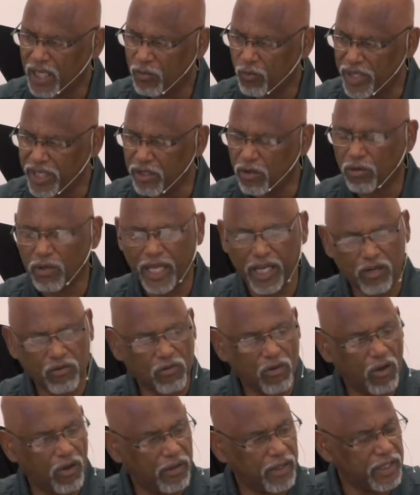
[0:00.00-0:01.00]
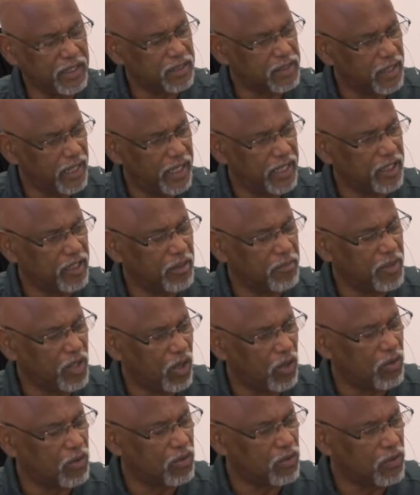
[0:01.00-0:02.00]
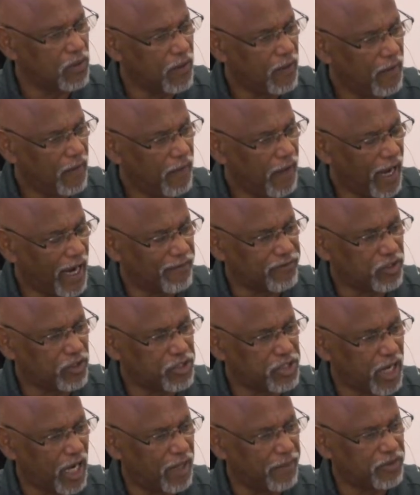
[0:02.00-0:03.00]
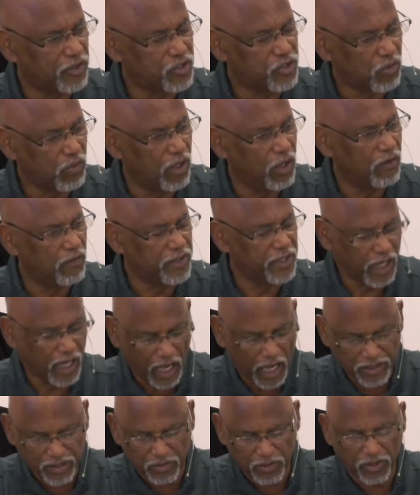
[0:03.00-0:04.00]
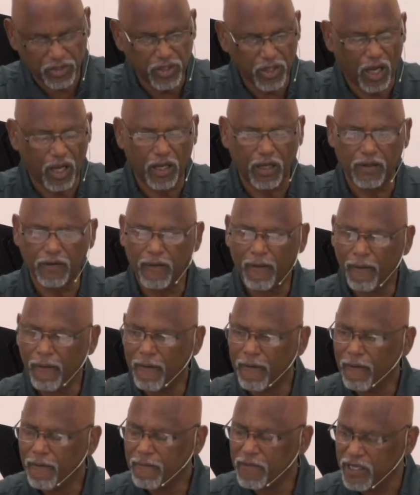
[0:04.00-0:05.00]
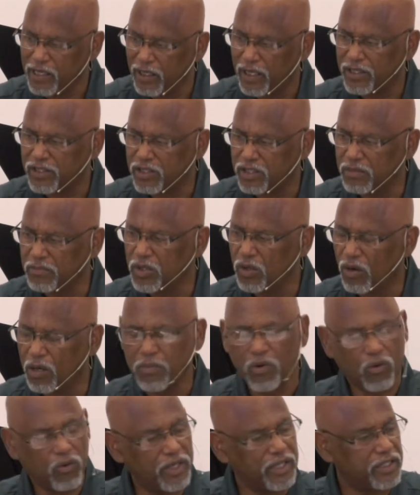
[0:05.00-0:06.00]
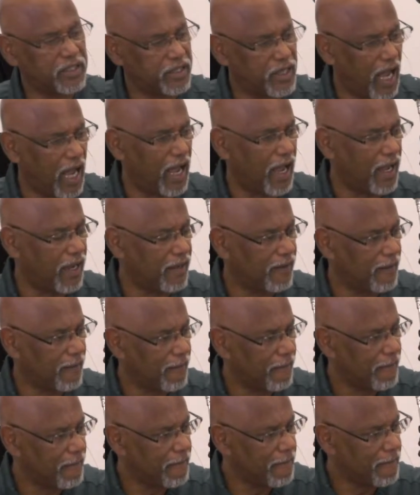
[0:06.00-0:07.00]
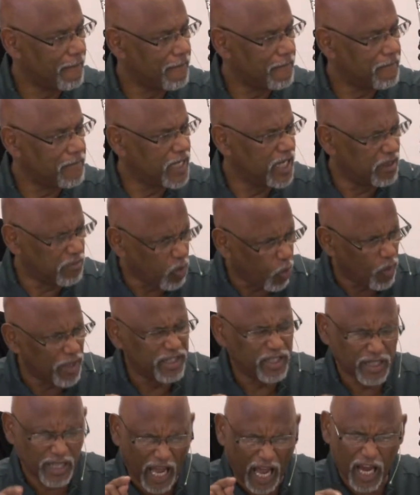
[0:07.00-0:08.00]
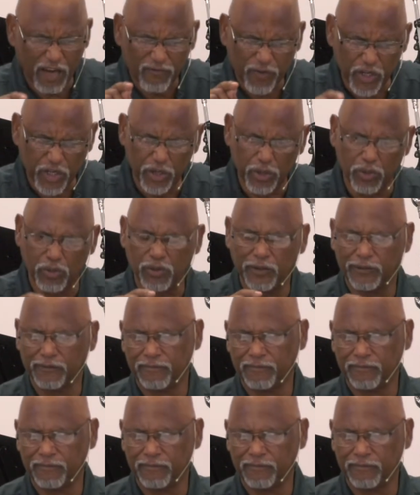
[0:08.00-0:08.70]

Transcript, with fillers: And we know later on he's letting them know, after chapter twelve in the Gospel of John, he lets them know, I'm going to die, and I'm going to die for you.